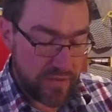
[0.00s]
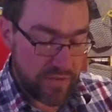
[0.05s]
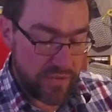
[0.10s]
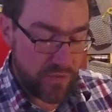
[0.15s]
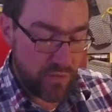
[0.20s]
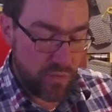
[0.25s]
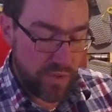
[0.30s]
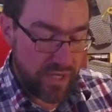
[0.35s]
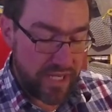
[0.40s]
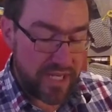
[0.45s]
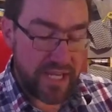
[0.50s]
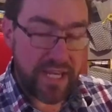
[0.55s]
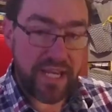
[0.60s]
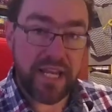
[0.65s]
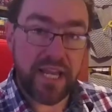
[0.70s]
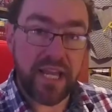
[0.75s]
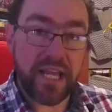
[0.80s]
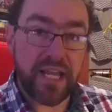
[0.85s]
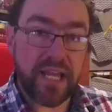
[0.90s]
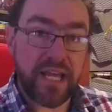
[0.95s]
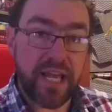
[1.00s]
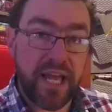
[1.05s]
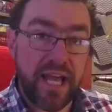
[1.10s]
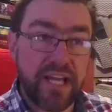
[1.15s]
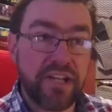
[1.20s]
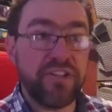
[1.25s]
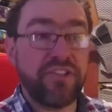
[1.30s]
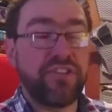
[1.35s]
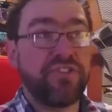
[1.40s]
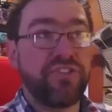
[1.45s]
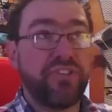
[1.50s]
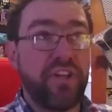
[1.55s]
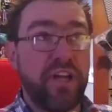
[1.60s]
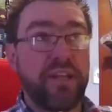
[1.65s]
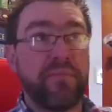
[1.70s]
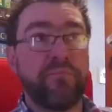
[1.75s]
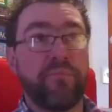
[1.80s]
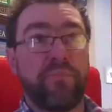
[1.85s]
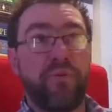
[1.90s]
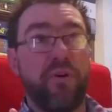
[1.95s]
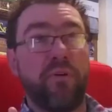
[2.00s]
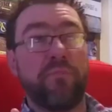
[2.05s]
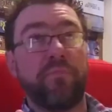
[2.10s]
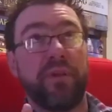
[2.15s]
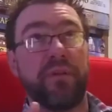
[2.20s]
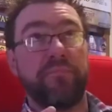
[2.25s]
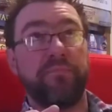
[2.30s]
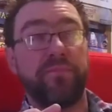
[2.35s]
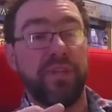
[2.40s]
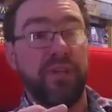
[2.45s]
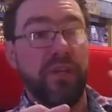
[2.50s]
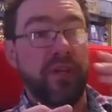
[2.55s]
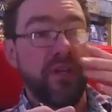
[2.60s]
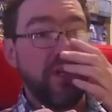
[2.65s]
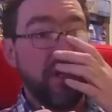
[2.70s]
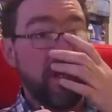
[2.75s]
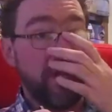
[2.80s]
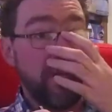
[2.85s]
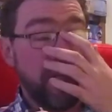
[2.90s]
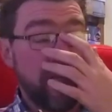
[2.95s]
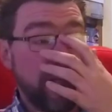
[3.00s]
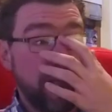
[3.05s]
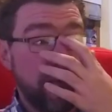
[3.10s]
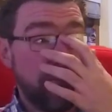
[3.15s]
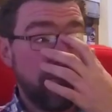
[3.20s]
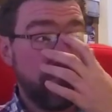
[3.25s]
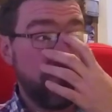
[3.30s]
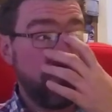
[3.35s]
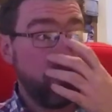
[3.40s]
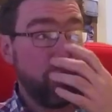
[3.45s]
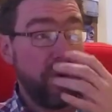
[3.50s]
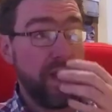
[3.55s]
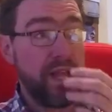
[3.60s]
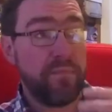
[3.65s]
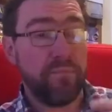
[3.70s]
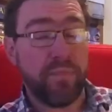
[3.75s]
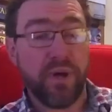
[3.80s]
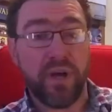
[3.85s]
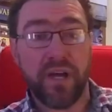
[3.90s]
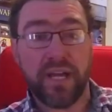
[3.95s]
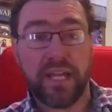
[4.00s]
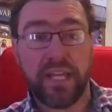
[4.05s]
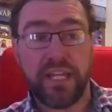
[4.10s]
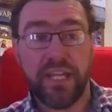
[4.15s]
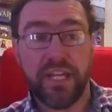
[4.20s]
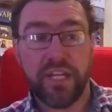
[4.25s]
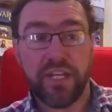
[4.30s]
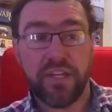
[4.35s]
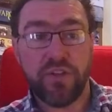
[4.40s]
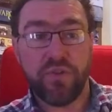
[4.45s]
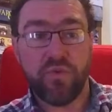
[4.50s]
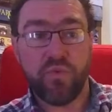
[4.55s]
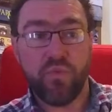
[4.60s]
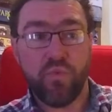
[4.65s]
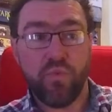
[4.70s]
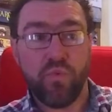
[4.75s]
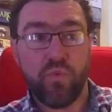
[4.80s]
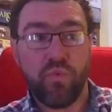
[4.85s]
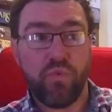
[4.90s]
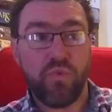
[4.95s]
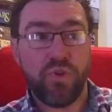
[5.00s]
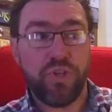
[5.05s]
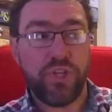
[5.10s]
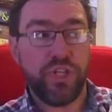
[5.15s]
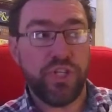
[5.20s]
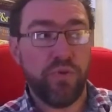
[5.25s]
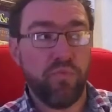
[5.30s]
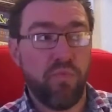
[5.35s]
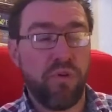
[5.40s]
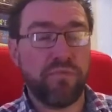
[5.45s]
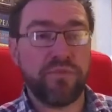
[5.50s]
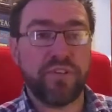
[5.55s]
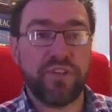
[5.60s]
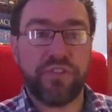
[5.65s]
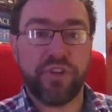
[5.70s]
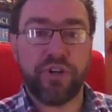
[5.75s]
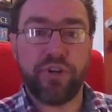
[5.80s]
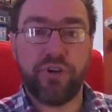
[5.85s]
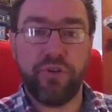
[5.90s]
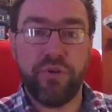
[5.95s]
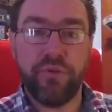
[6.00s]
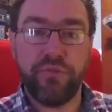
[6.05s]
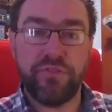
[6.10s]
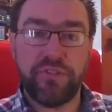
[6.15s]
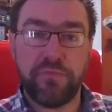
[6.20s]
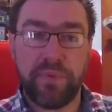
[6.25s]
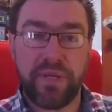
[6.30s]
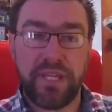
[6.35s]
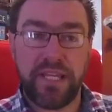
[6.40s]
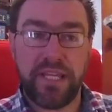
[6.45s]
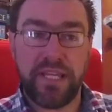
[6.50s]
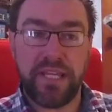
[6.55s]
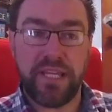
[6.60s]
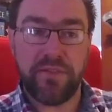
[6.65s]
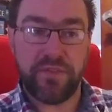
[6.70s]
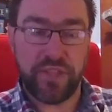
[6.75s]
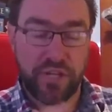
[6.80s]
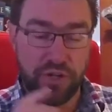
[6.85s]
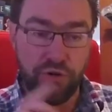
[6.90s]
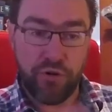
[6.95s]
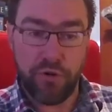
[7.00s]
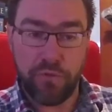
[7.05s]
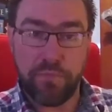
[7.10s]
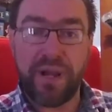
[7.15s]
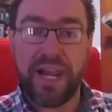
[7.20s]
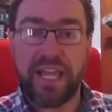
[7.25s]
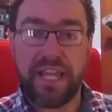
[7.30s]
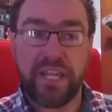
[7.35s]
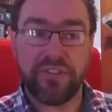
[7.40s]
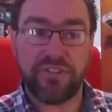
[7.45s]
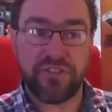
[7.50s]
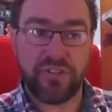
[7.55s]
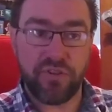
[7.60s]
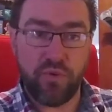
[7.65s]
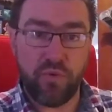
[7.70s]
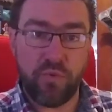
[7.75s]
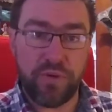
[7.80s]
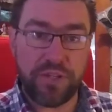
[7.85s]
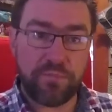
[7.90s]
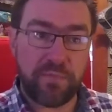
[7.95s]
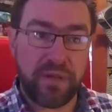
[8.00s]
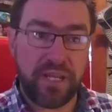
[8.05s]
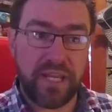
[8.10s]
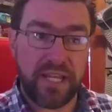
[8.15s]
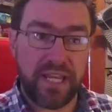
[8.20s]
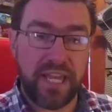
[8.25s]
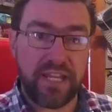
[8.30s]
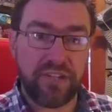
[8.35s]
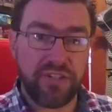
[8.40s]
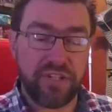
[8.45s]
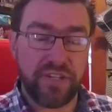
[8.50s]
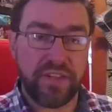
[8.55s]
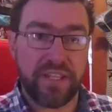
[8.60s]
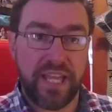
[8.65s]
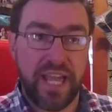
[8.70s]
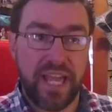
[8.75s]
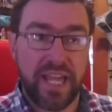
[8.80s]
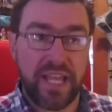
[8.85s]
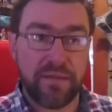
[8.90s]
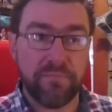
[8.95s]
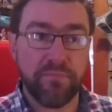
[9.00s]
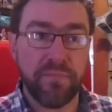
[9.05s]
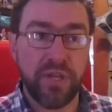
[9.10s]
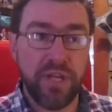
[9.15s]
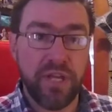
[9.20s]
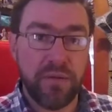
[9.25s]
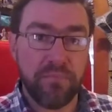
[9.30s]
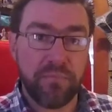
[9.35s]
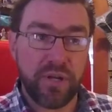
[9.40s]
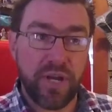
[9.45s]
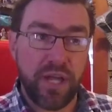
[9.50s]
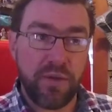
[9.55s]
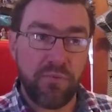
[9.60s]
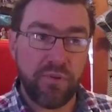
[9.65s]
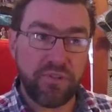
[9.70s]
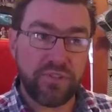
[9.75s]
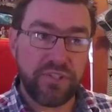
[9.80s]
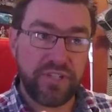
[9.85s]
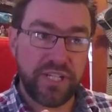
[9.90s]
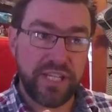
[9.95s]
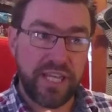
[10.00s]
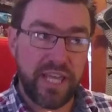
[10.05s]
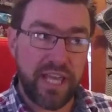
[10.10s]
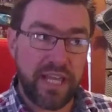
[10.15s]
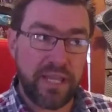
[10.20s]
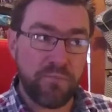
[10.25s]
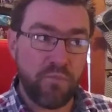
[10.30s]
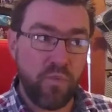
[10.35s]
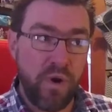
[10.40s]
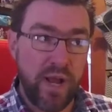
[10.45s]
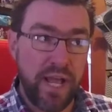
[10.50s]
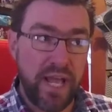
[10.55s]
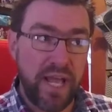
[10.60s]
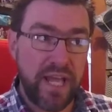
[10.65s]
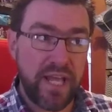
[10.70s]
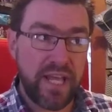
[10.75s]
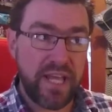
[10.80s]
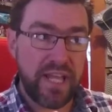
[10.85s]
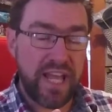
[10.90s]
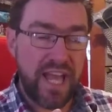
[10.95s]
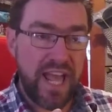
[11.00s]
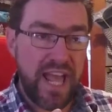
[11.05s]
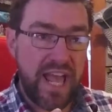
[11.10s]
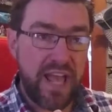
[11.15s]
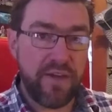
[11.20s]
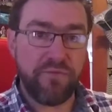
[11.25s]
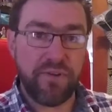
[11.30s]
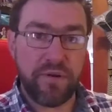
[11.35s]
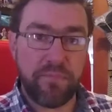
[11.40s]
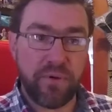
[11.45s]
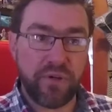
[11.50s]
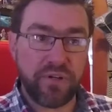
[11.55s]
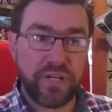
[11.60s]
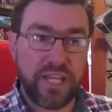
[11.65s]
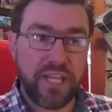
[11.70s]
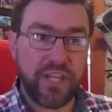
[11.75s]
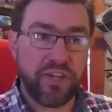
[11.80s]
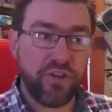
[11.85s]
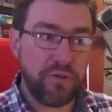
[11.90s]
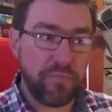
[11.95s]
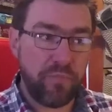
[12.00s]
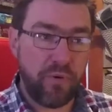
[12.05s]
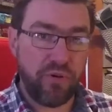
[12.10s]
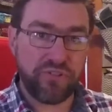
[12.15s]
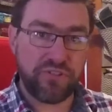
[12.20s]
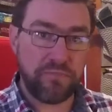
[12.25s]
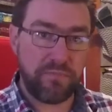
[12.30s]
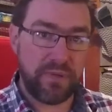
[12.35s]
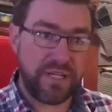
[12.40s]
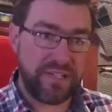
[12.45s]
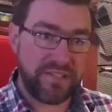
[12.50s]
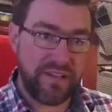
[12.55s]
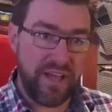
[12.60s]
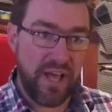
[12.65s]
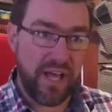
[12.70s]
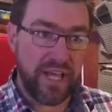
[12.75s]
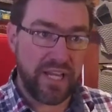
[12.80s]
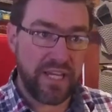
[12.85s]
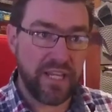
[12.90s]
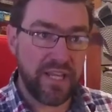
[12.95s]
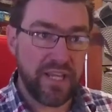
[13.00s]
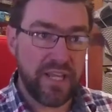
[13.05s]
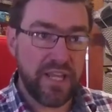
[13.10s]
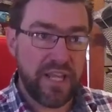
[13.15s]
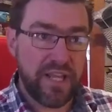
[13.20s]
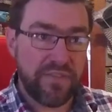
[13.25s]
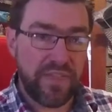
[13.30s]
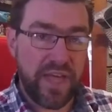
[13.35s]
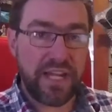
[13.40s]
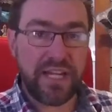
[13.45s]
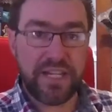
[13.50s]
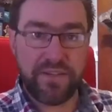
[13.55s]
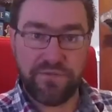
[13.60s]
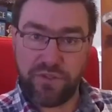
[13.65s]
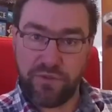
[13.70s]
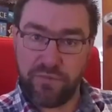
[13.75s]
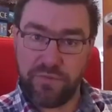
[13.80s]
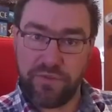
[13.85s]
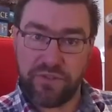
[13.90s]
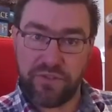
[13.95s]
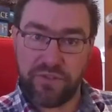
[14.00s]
we had a design problem whereby you want the crew players to always be engaged in the game, but I wanted a game where everybody could possibly die. That leaves you with a